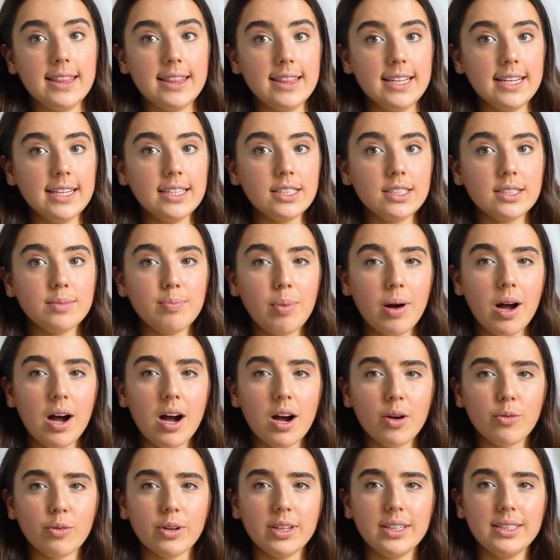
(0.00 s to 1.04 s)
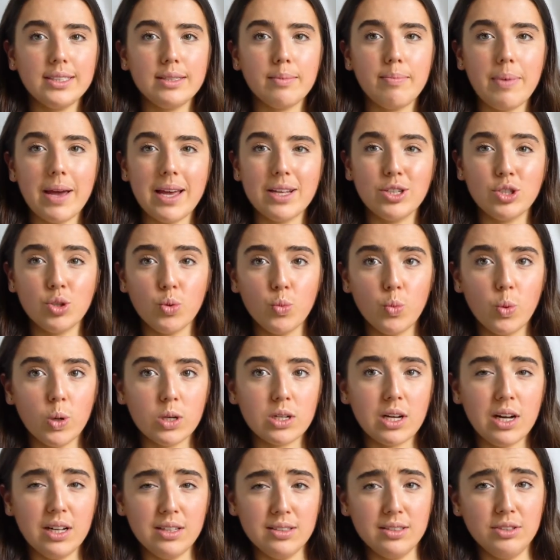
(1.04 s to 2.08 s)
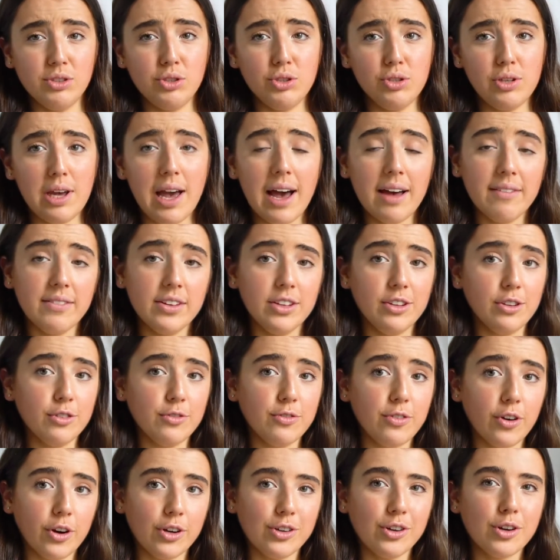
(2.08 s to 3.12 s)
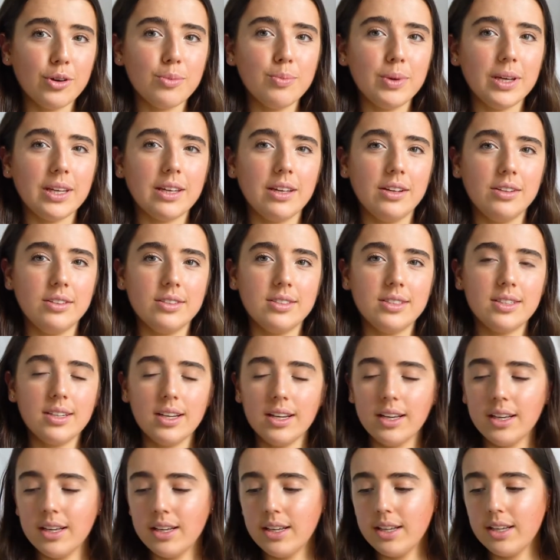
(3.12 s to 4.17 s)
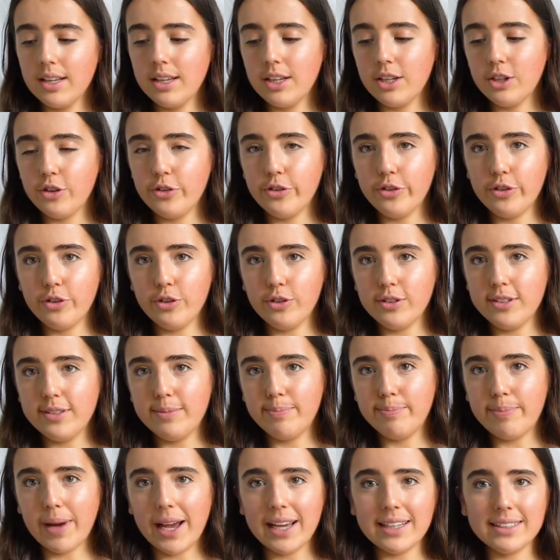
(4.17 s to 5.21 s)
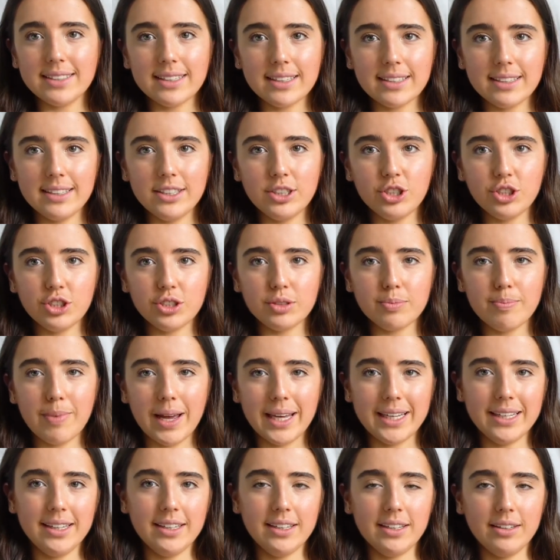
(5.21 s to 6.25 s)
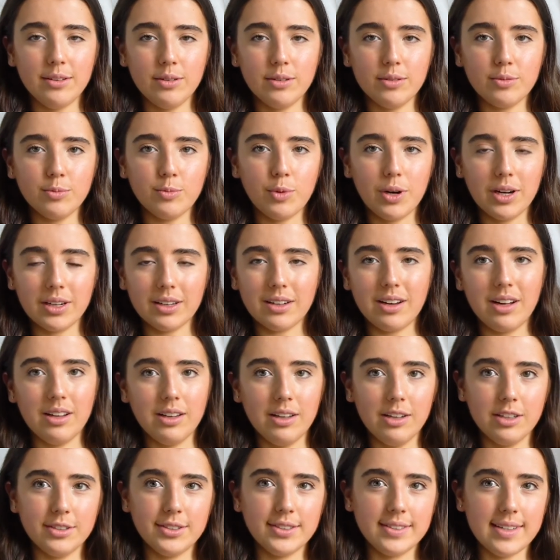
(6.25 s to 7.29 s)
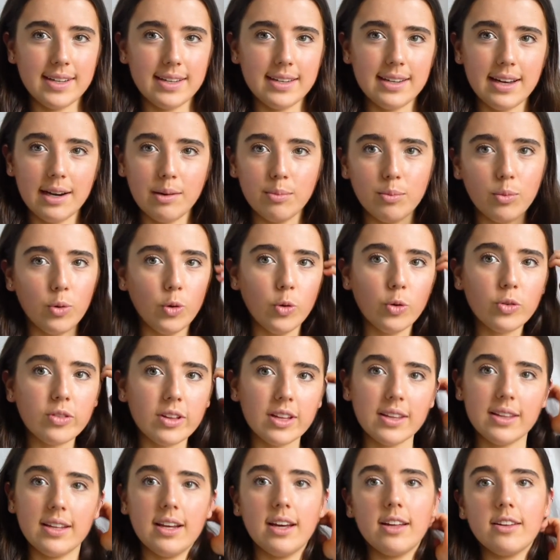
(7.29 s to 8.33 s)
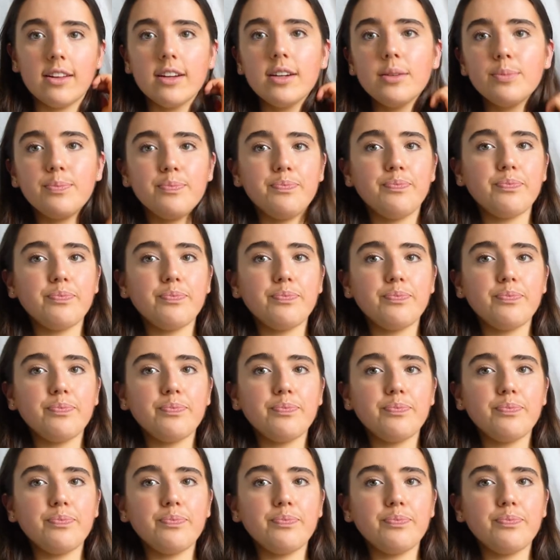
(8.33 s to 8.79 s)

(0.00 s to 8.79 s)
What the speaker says: this part really depends on what colors you have in your photo, because you're basically just making one color stand out more than the other.